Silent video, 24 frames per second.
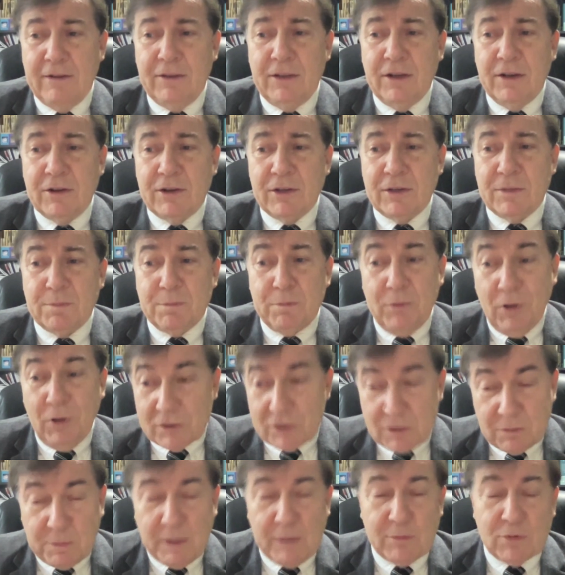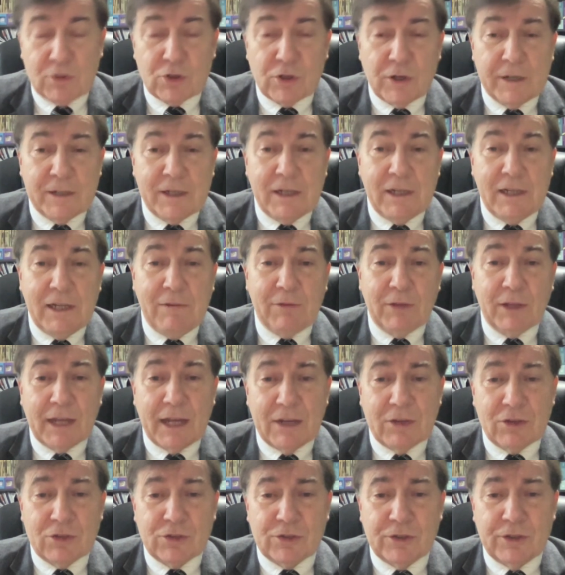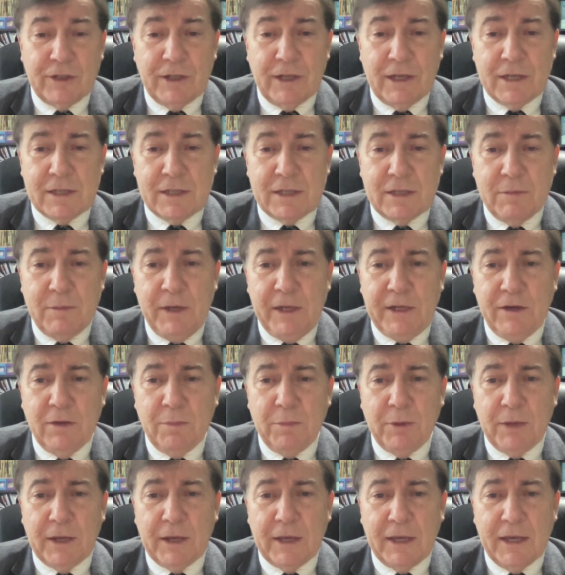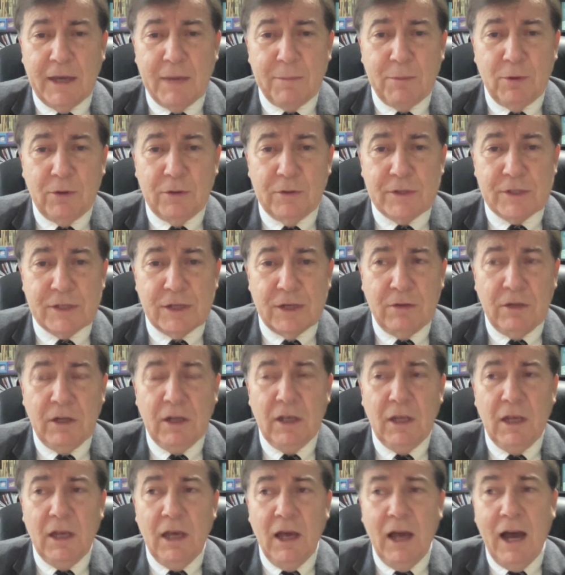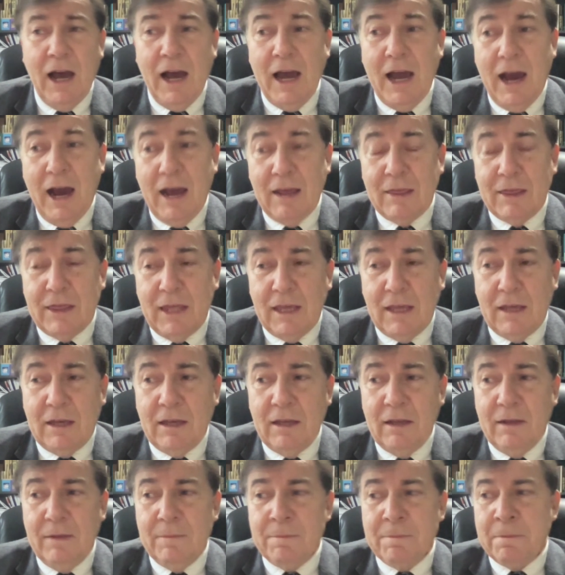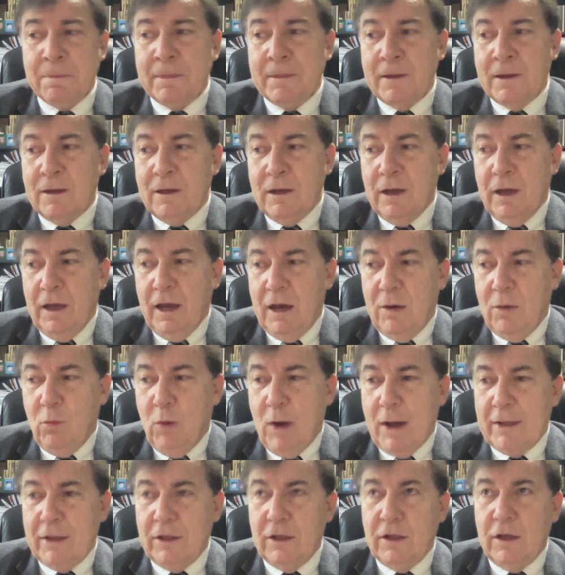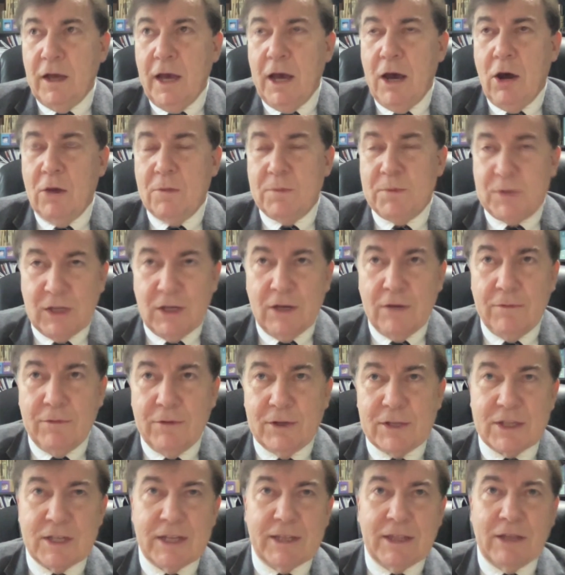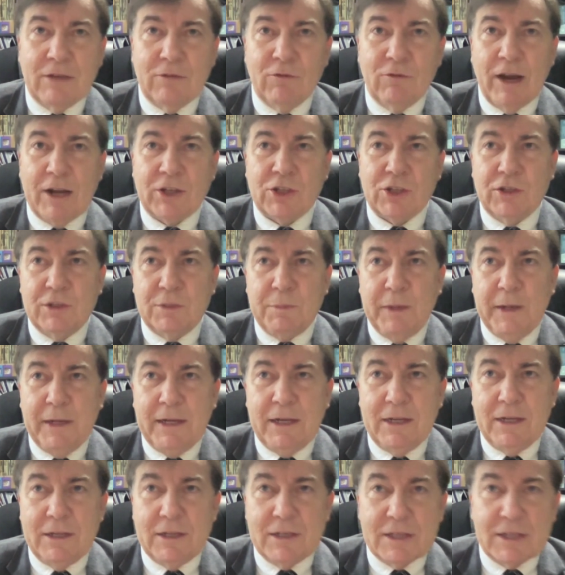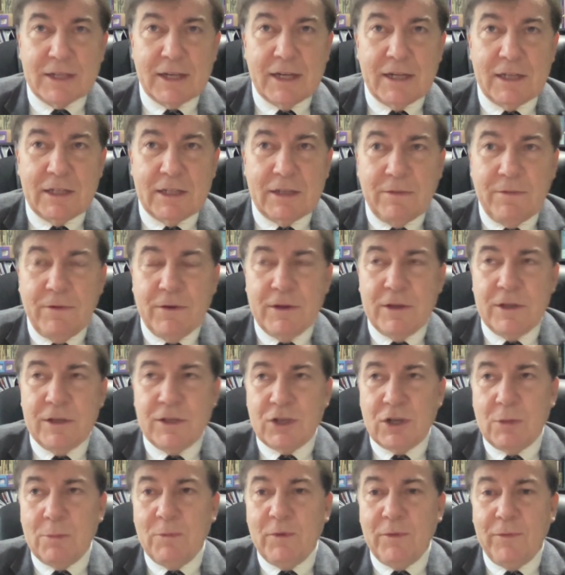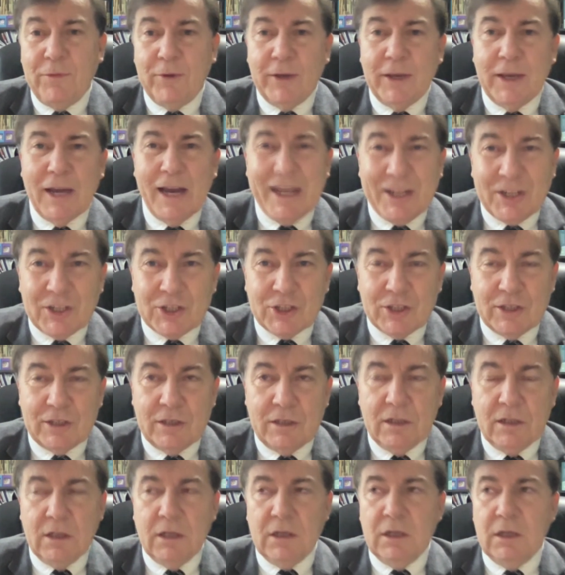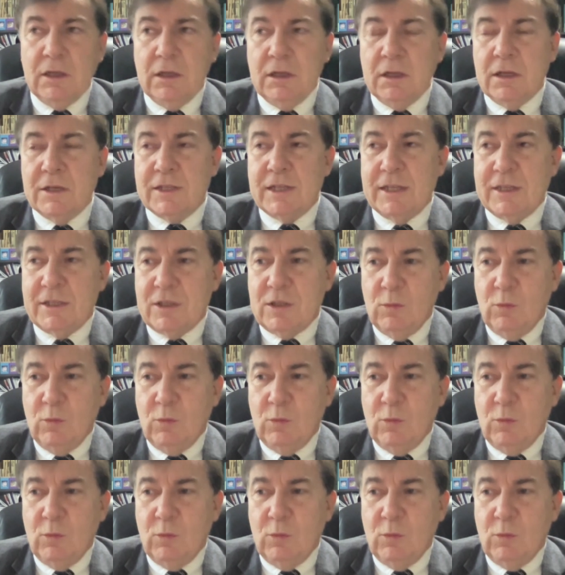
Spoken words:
there's lots of people trying to leave the country, as the media are picking up on. So I think one observer said that Russia has been in a state of zombification since the